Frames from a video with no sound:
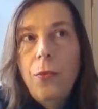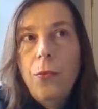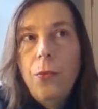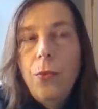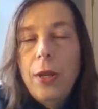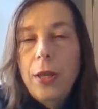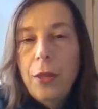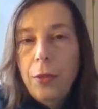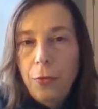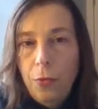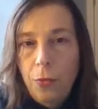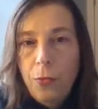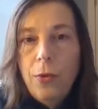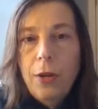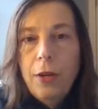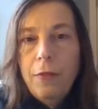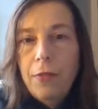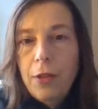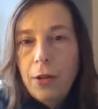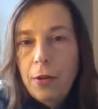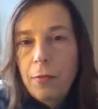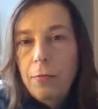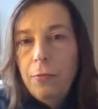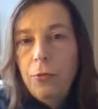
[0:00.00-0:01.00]
with one
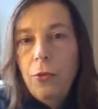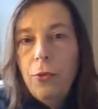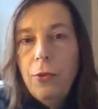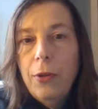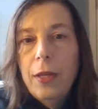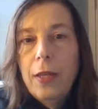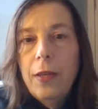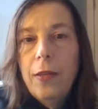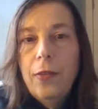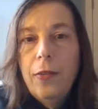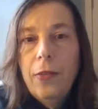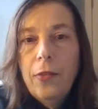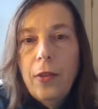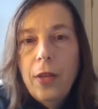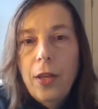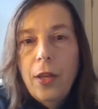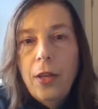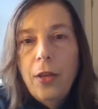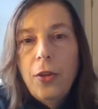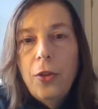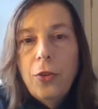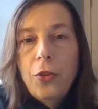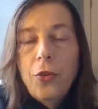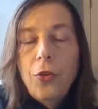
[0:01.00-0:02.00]
of their employees
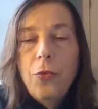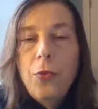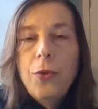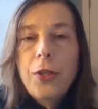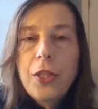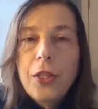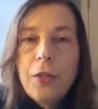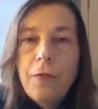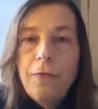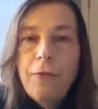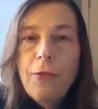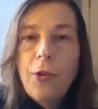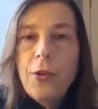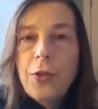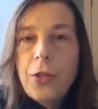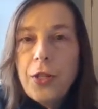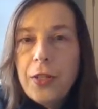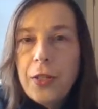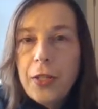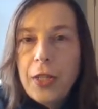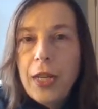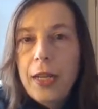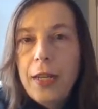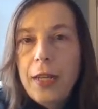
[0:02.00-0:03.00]
who was the
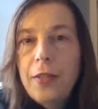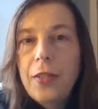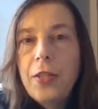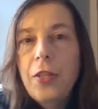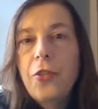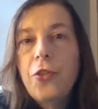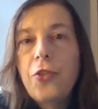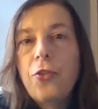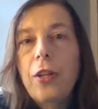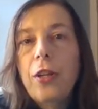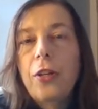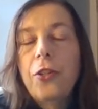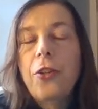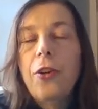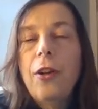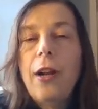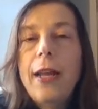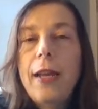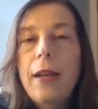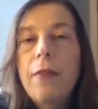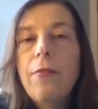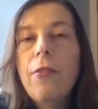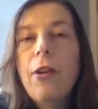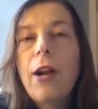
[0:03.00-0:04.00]
first SANS instructor
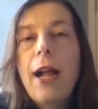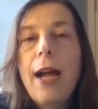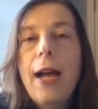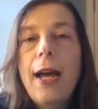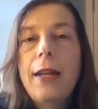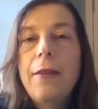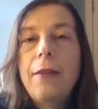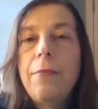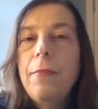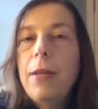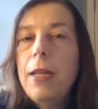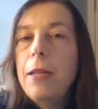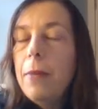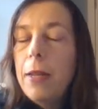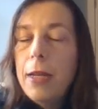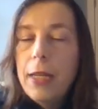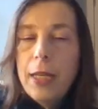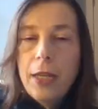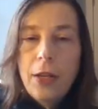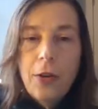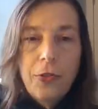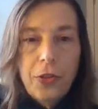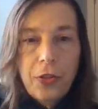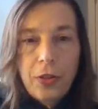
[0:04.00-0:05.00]
I ever had many,
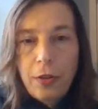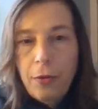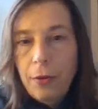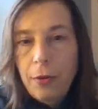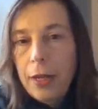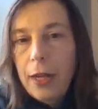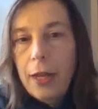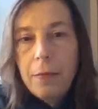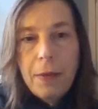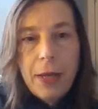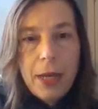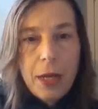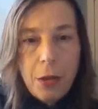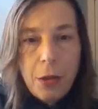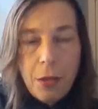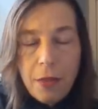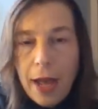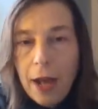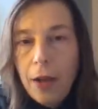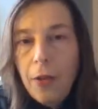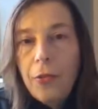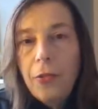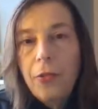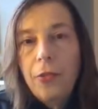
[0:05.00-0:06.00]
many years ago. And I paid
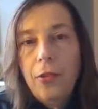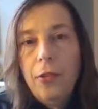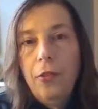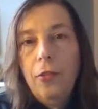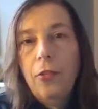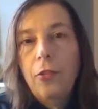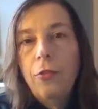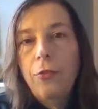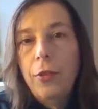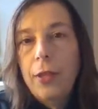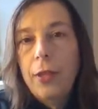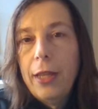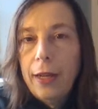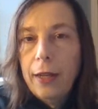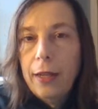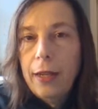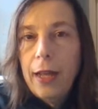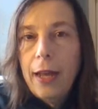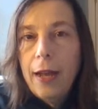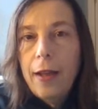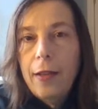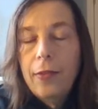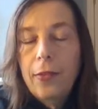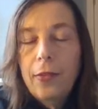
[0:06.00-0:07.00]
thousands for that
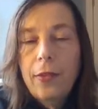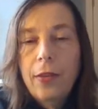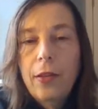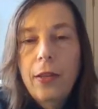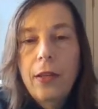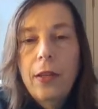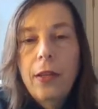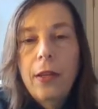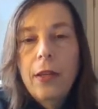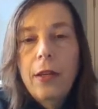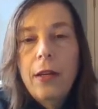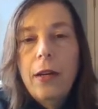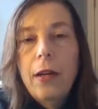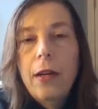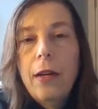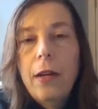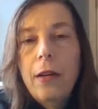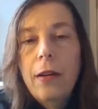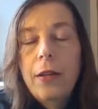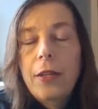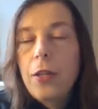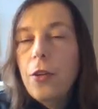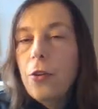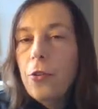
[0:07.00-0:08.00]
class
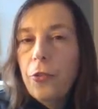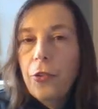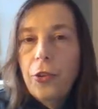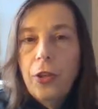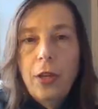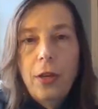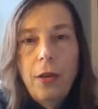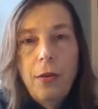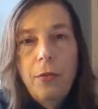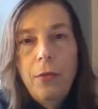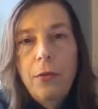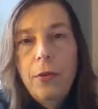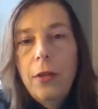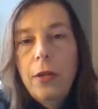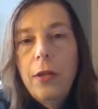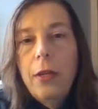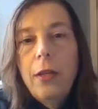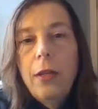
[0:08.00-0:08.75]
years ago.